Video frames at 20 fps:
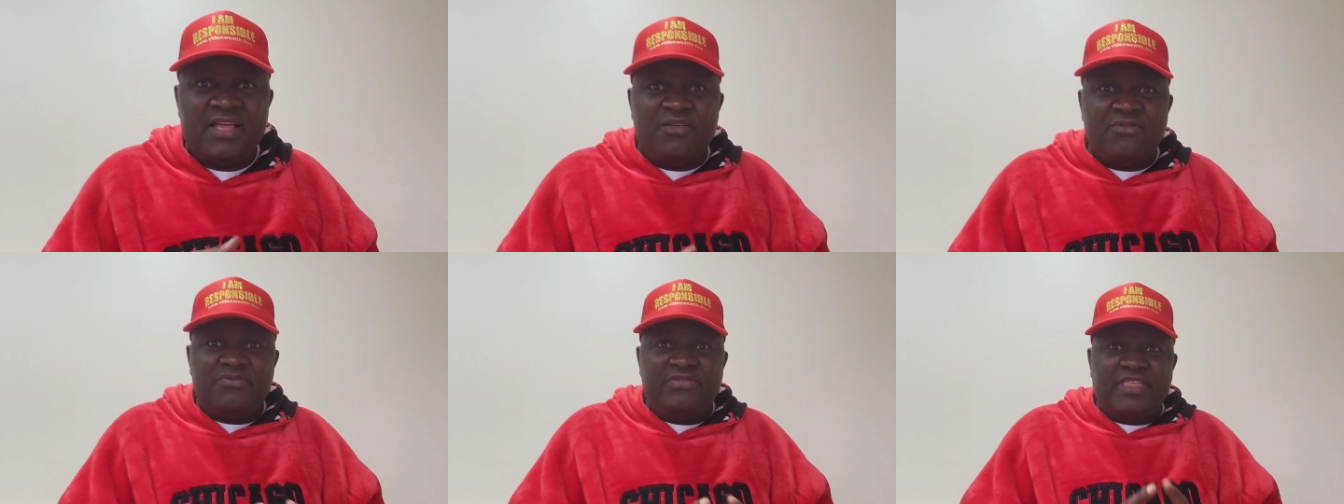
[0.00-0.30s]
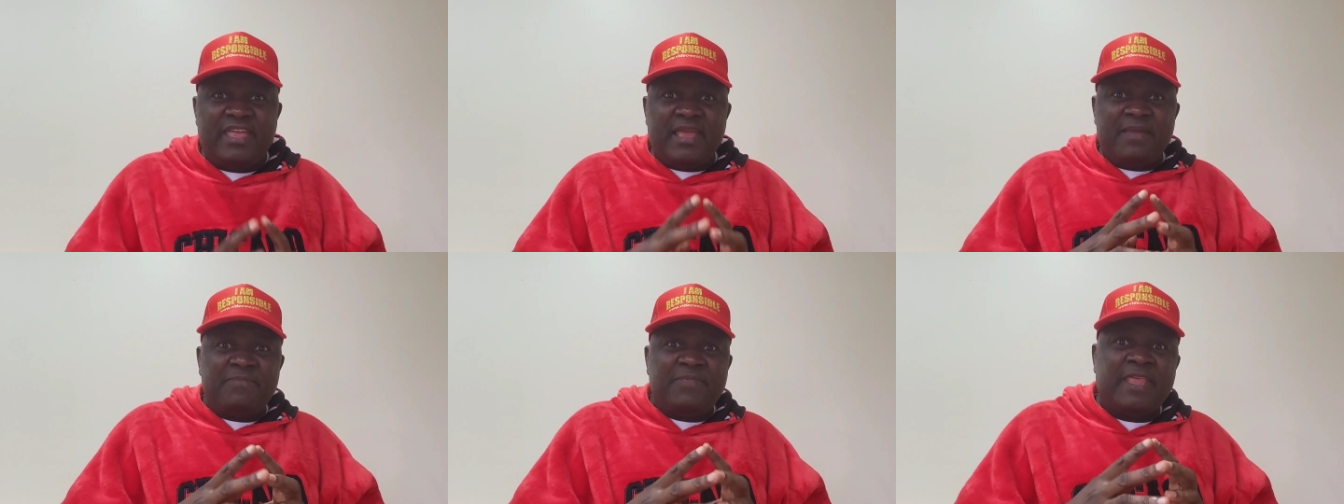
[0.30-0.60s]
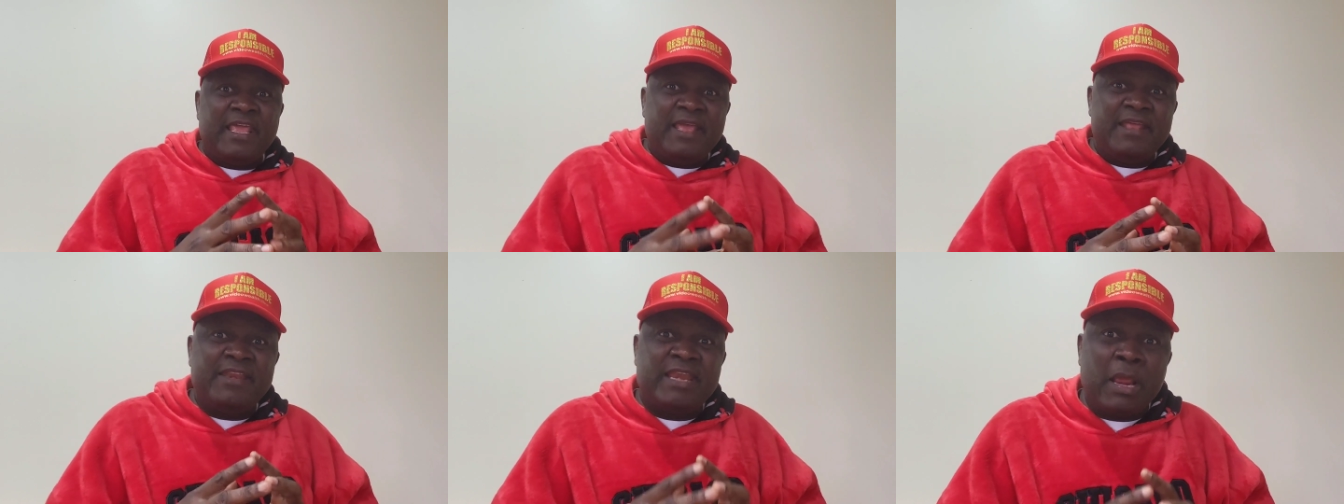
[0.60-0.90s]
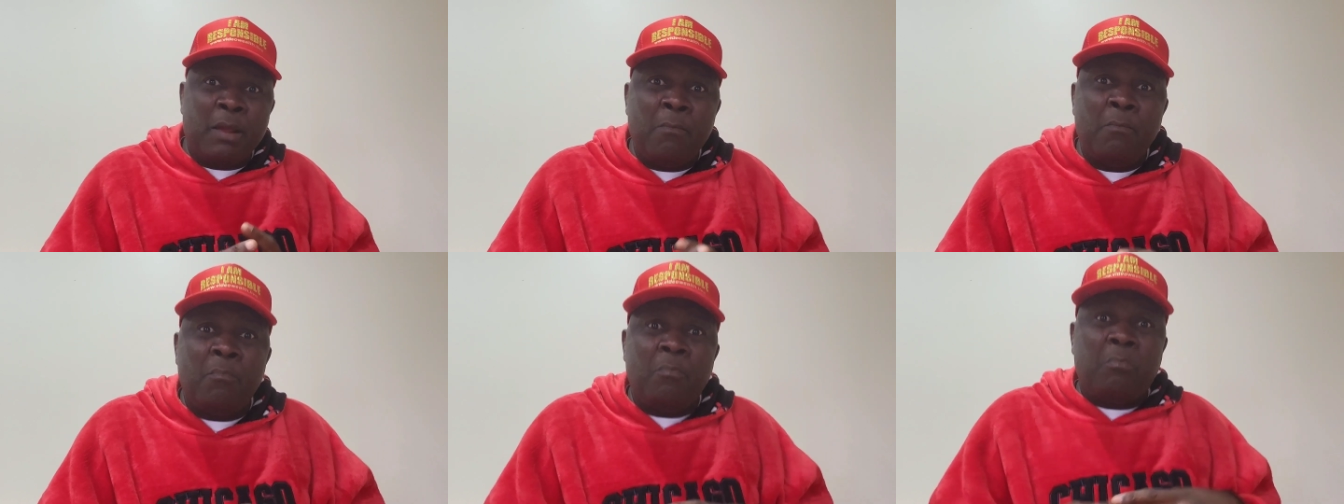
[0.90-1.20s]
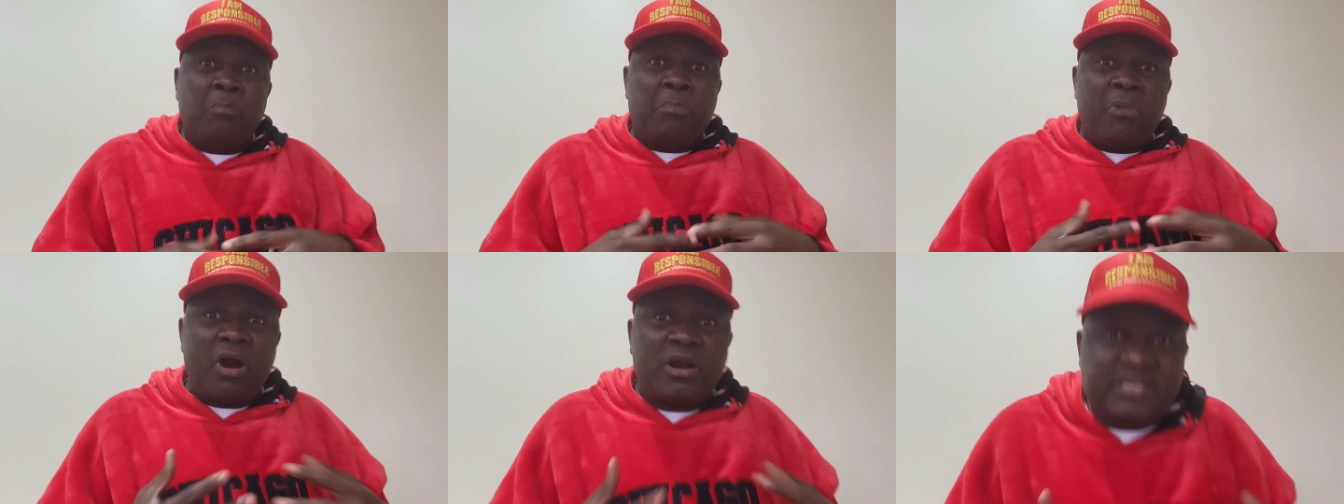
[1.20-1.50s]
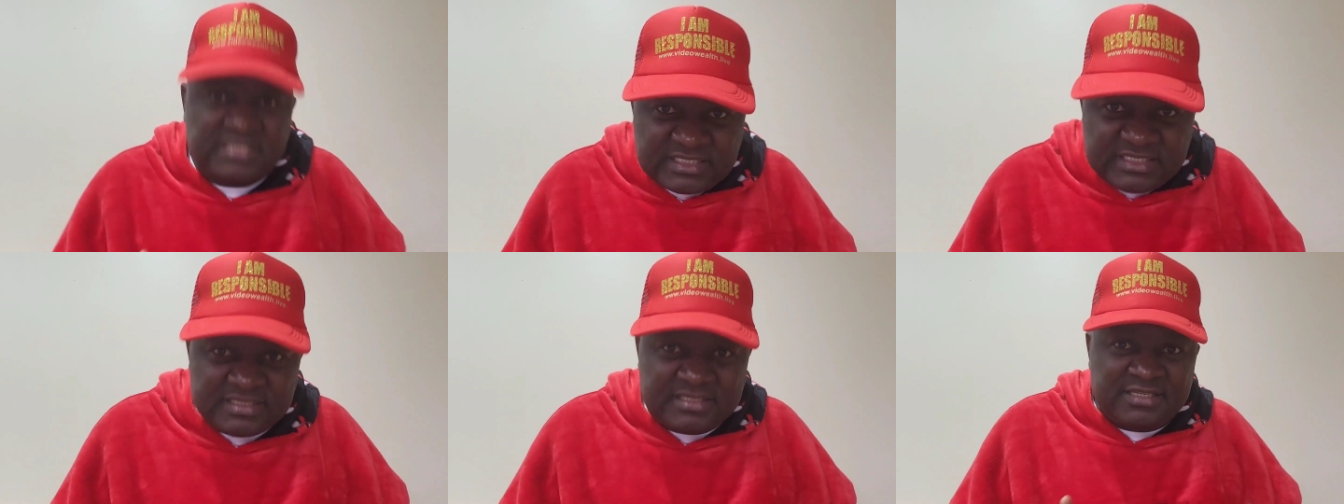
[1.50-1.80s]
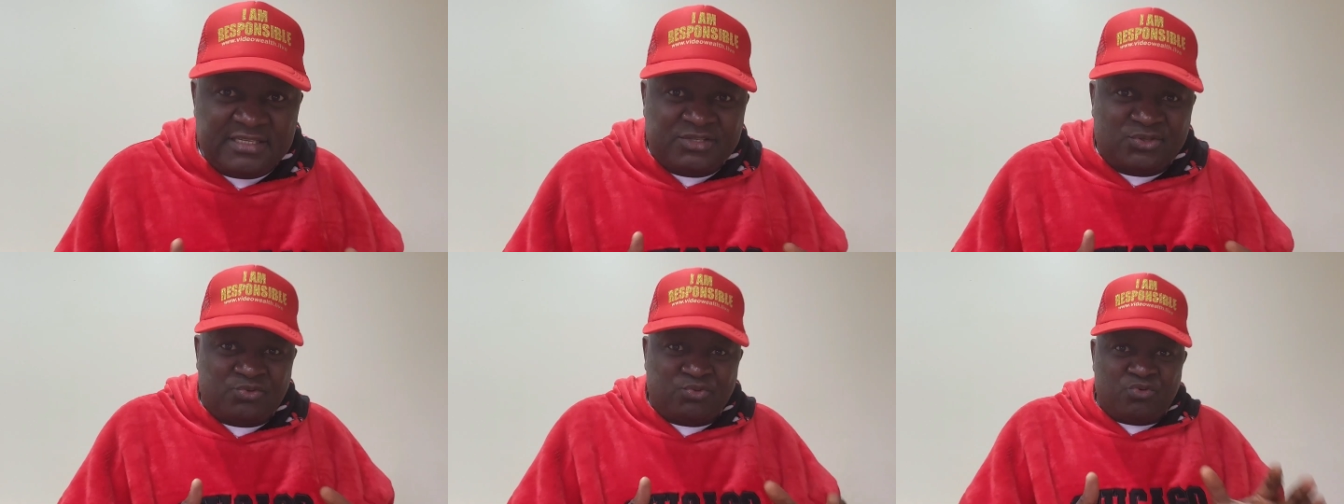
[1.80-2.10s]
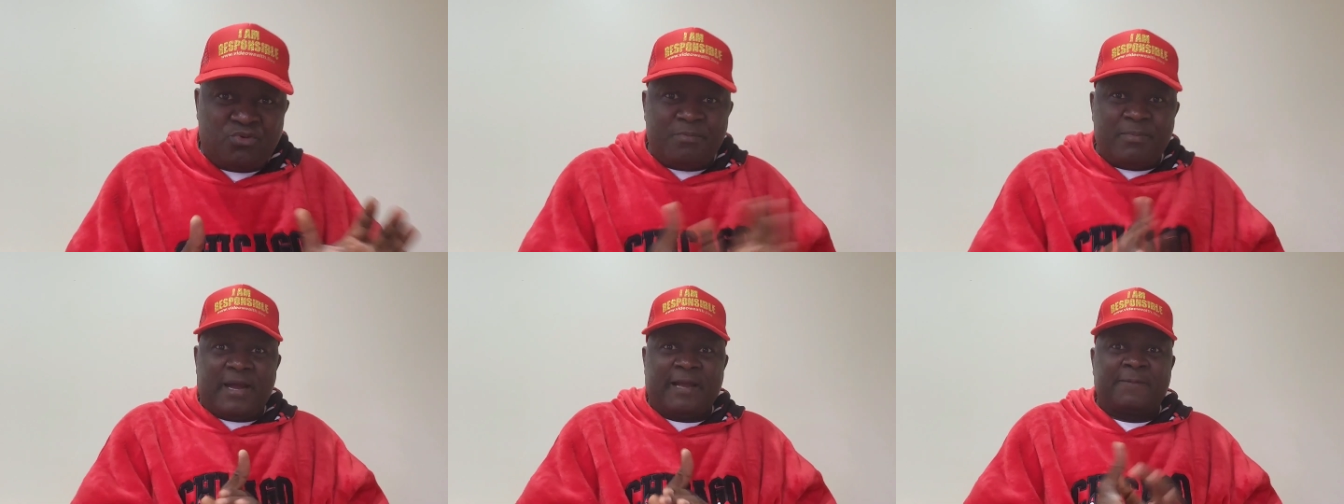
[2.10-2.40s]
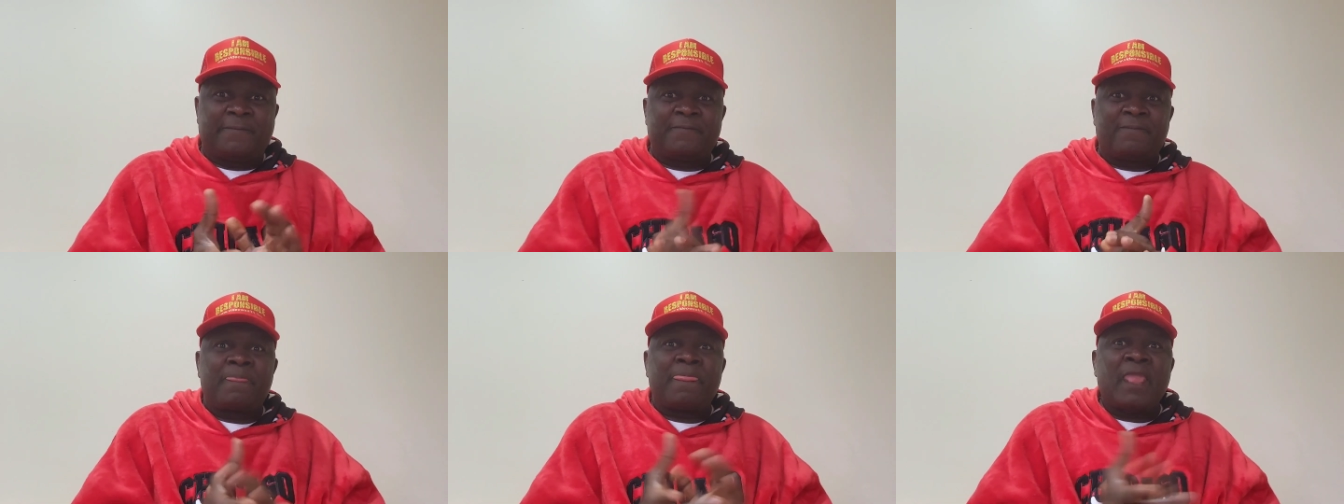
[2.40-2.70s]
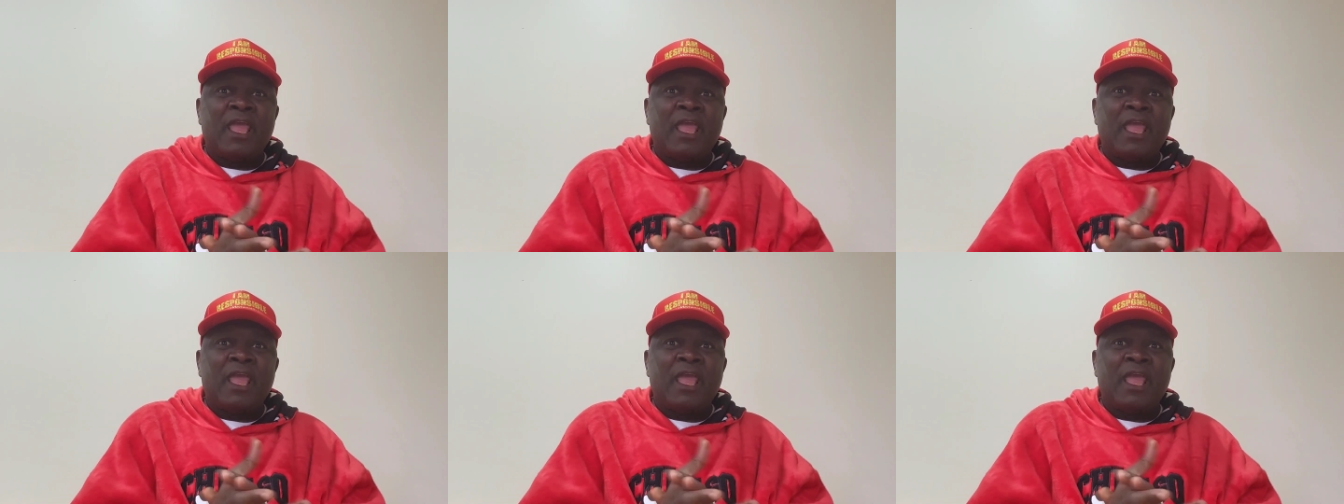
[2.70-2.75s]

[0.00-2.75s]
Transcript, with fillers: They, they, they mocked this woman.